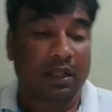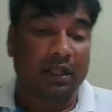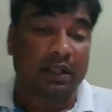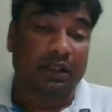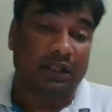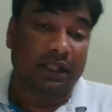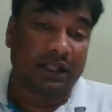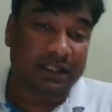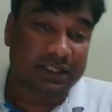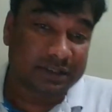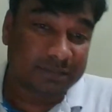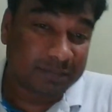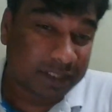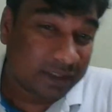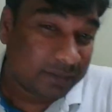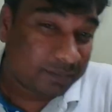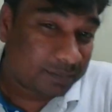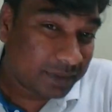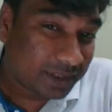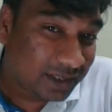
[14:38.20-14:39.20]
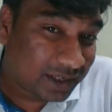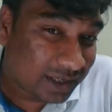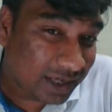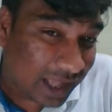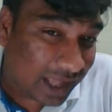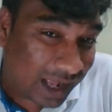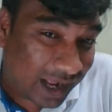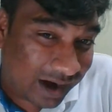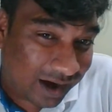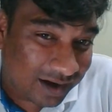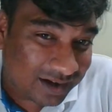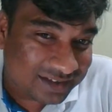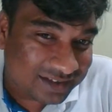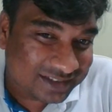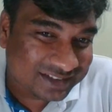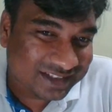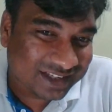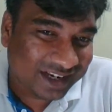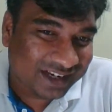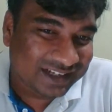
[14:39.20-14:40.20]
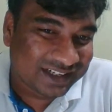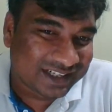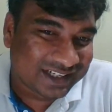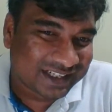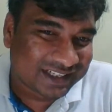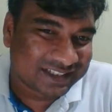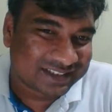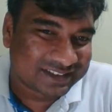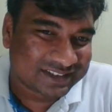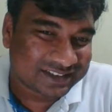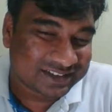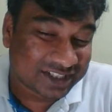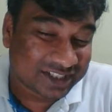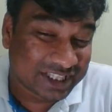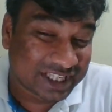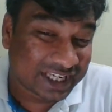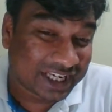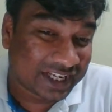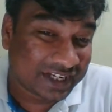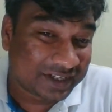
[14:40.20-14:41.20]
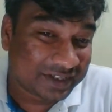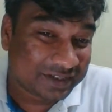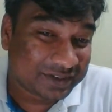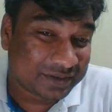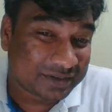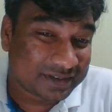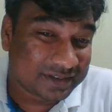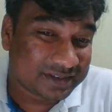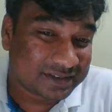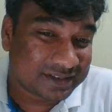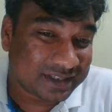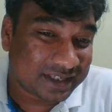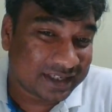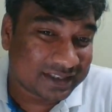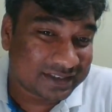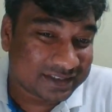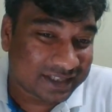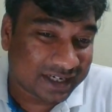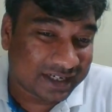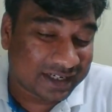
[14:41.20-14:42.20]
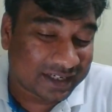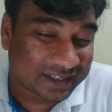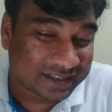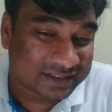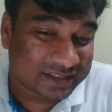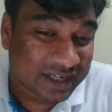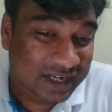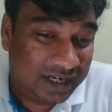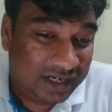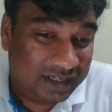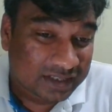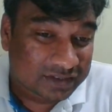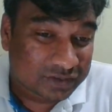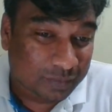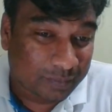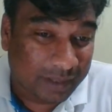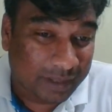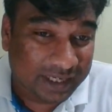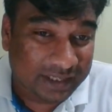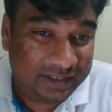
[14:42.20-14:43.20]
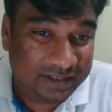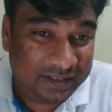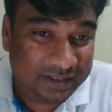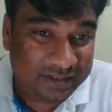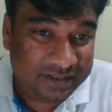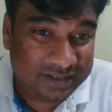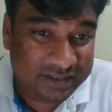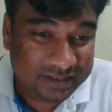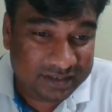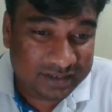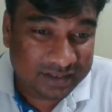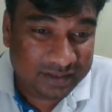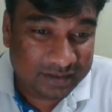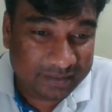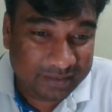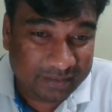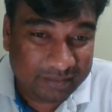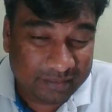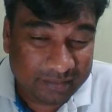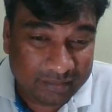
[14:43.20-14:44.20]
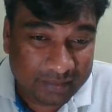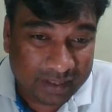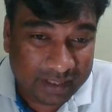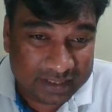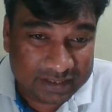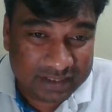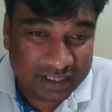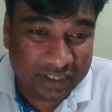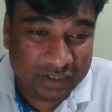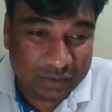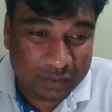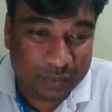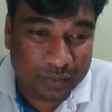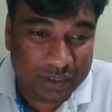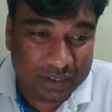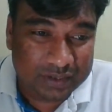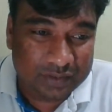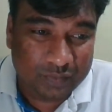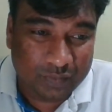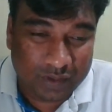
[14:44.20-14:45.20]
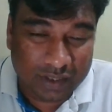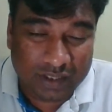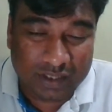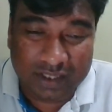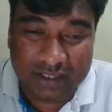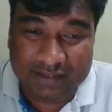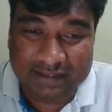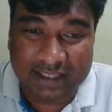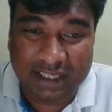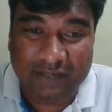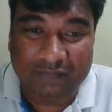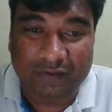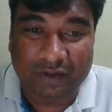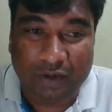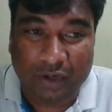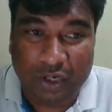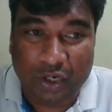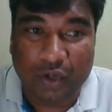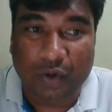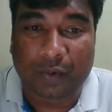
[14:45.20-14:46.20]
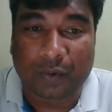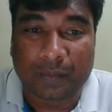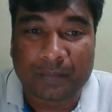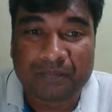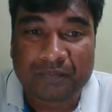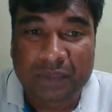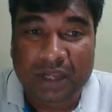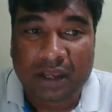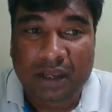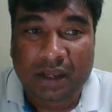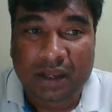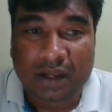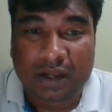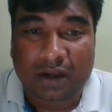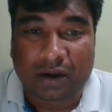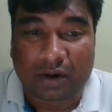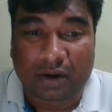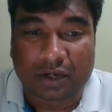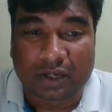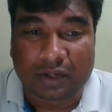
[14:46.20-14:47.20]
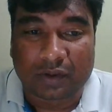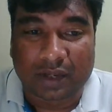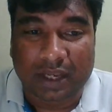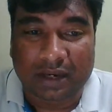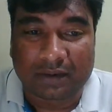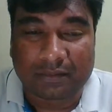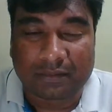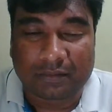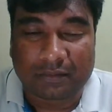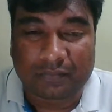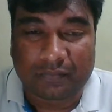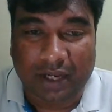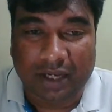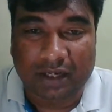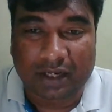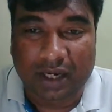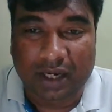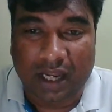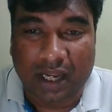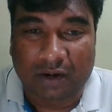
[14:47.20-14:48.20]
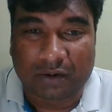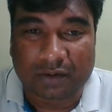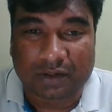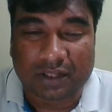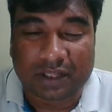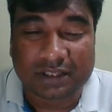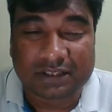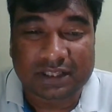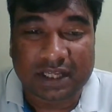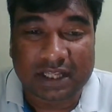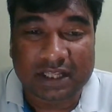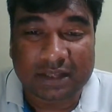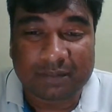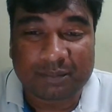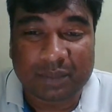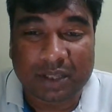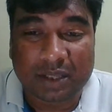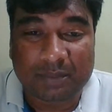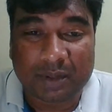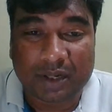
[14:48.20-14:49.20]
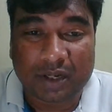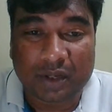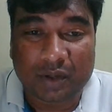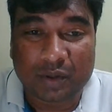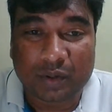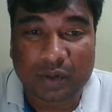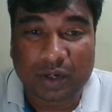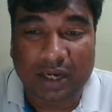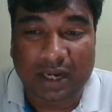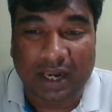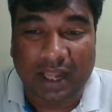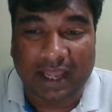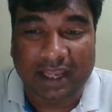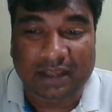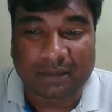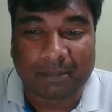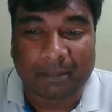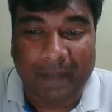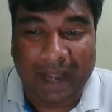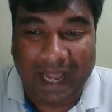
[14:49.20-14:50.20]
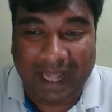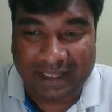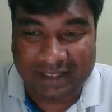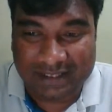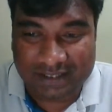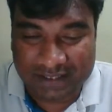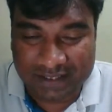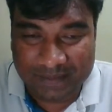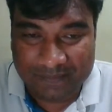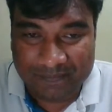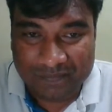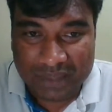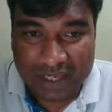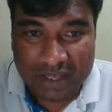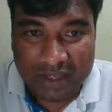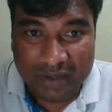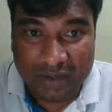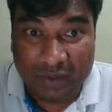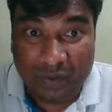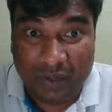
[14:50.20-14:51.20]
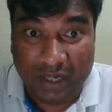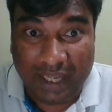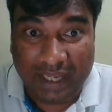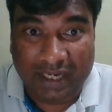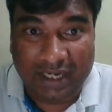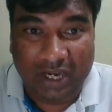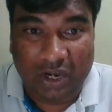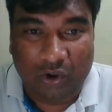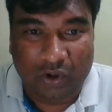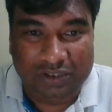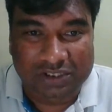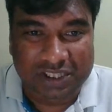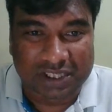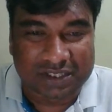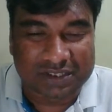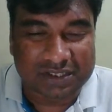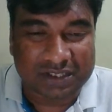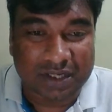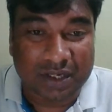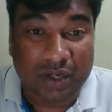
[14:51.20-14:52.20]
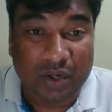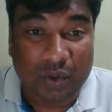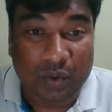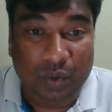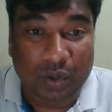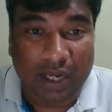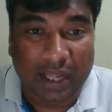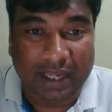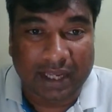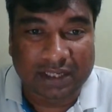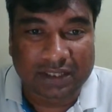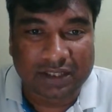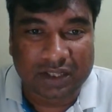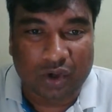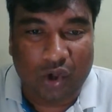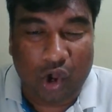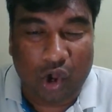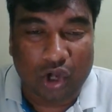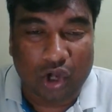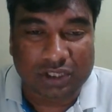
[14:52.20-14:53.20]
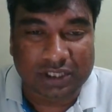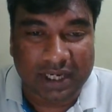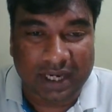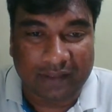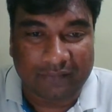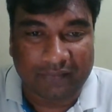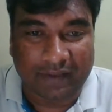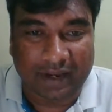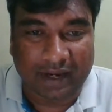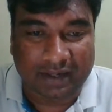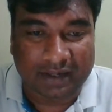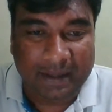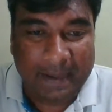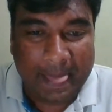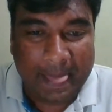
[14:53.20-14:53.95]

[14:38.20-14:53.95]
These people are scientists. The career choices is scientists. So by listening to this word itself, you'll know, or you can find out, these are the people who like maths, who like logics, who like the cause and effect,